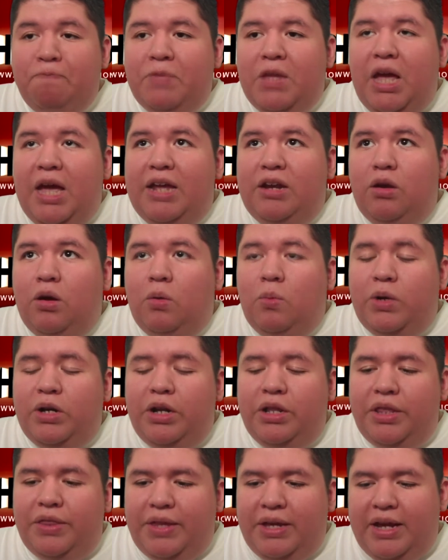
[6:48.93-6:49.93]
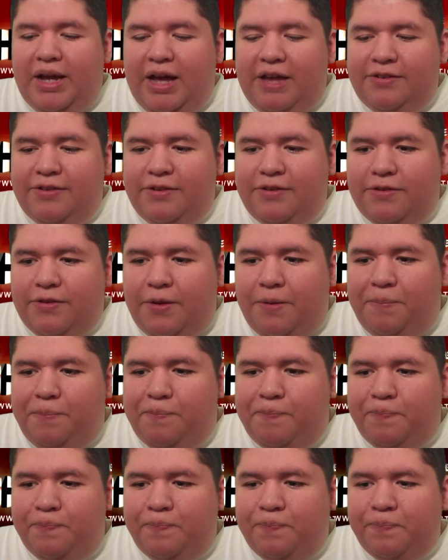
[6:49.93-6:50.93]
And one other thing, guys, is
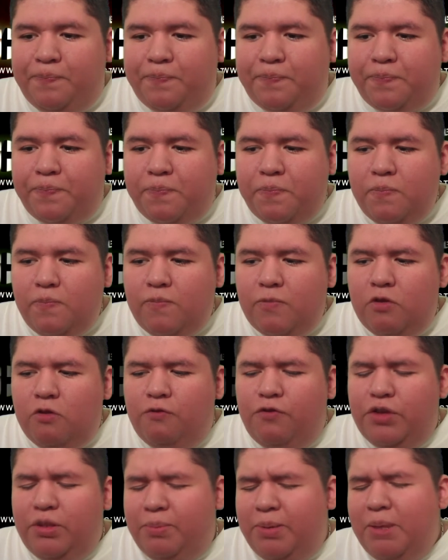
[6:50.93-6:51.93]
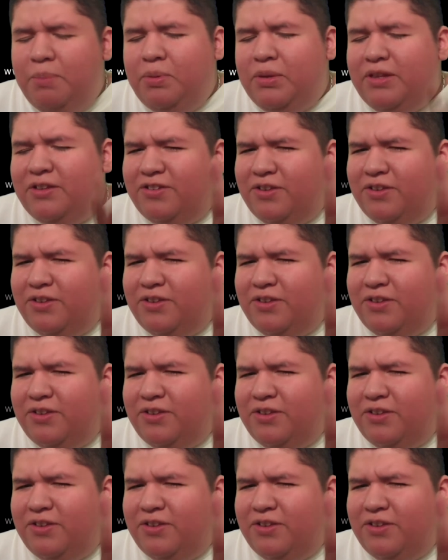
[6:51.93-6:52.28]
for the people that